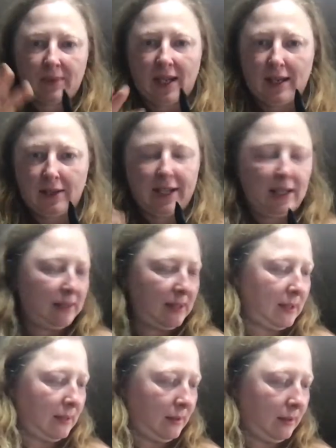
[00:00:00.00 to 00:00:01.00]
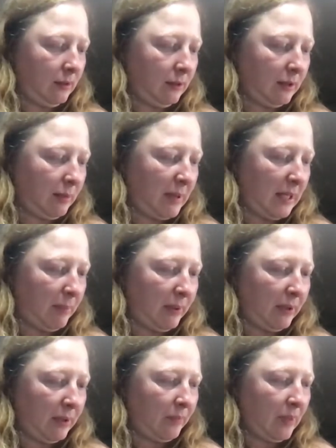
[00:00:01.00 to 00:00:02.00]
areas on the
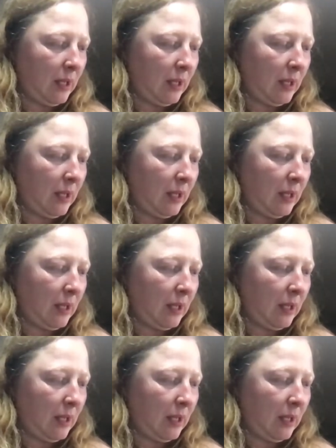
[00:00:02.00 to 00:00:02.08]
paper.